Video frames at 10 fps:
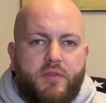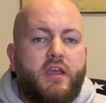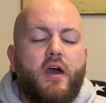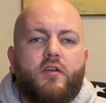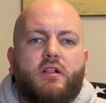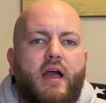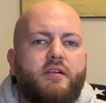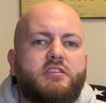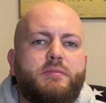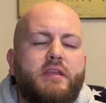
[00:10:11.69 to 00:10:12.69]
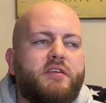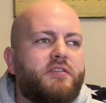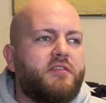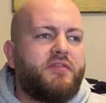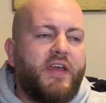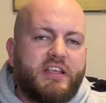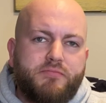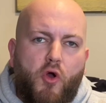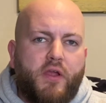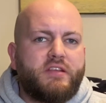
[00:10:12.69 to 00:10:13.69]
The killer clowns, to me, the face
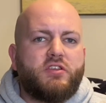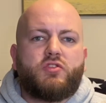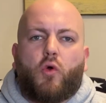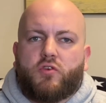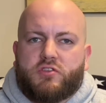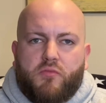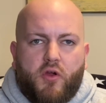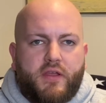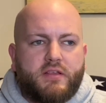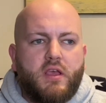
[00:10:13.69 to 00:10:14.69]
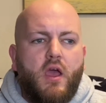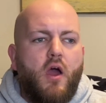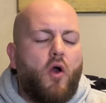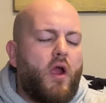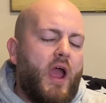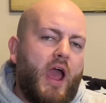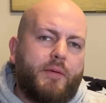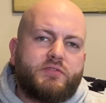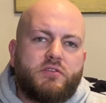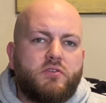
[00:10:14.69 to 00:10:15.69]
markings, the dorsal markings are
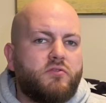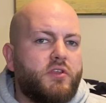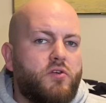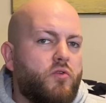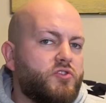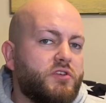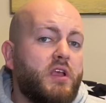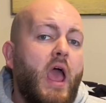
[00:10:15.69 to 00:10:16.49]
absolutely gorgeous.